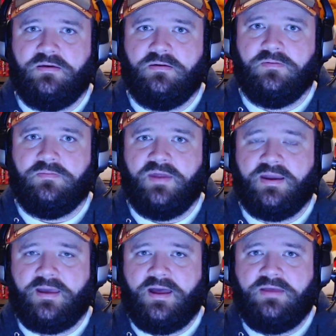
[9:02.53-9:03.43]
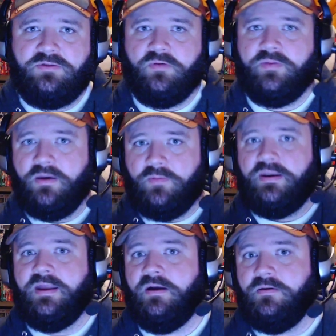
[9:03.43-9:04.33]
uh, that guy jumping up and
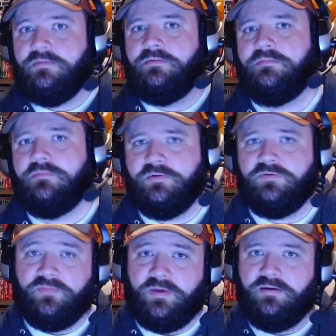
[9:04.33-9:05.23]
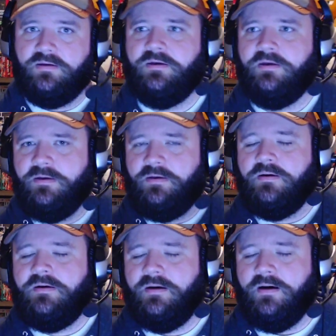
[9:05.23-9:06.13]
down, which was me,
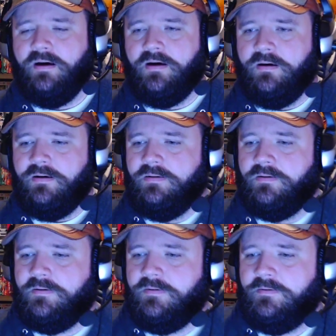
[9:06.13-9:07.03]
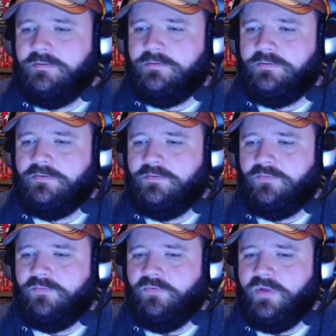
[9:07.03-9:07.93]
uh,
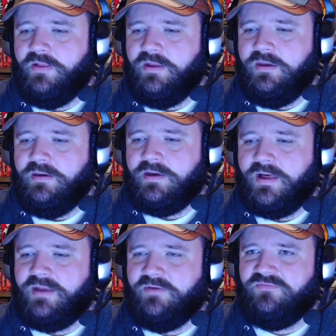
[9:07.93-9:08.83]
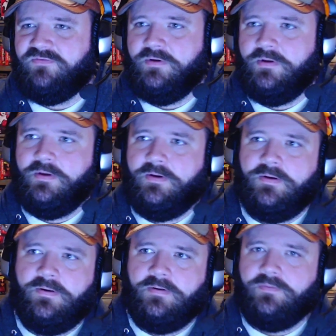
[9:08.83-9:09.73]
really kind of
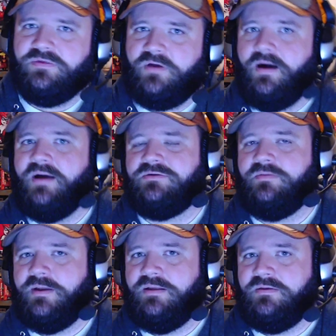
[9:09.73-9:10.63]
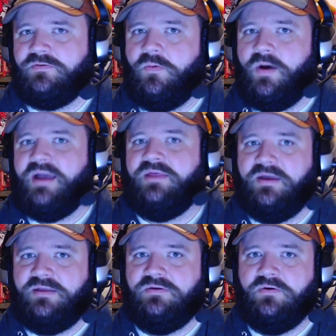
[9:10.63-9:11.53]
was awesome, and it's why they
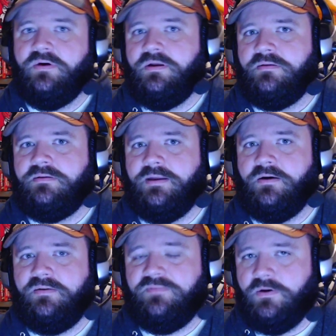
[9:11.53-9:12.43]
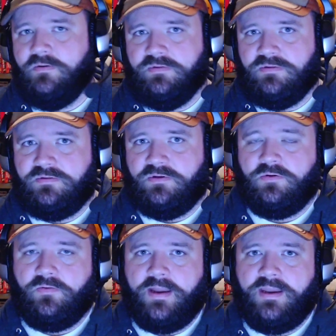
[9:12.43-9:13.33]
do it. You know, even though it was such a
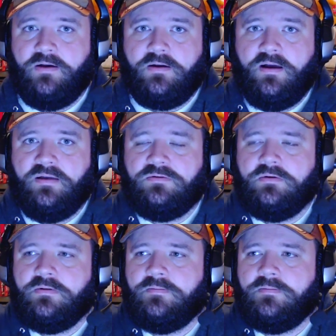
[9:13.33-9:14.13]
rained out concert